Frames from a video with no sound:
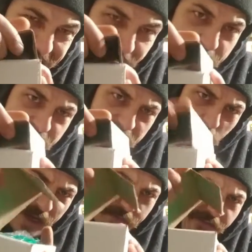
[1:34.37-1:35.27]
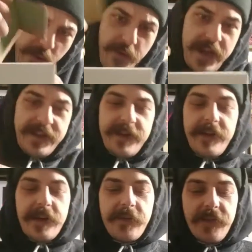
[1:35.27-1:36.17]
I've mentioned a week before, right?
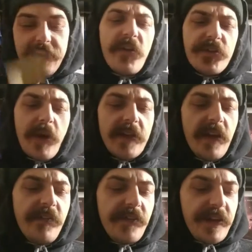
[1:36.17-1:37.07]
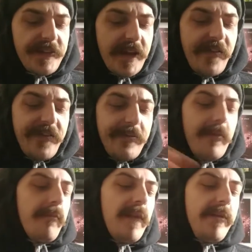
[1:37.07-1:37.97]
There we go. Also, I love this stuff.
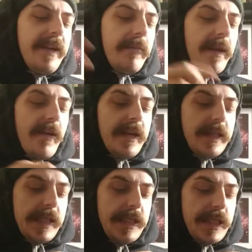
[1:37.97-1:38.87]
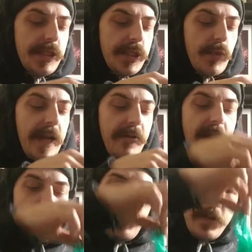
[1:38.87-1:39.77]
Maybe in America this is just your saran
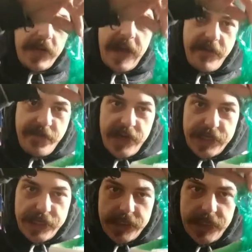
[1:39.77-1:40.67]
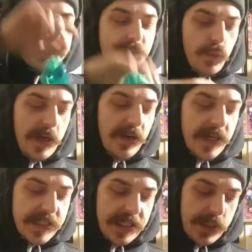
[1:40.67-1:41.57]
wrap. We don't have this. It's
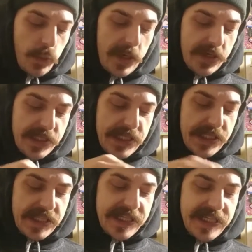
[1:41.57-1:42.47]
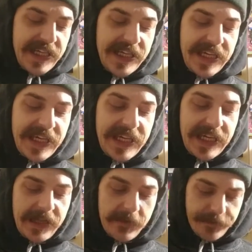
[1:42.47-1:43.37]
weird. It's like this weird
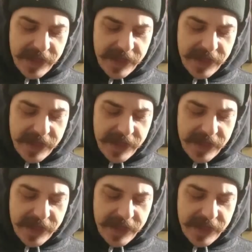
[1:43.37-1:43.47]
sticky...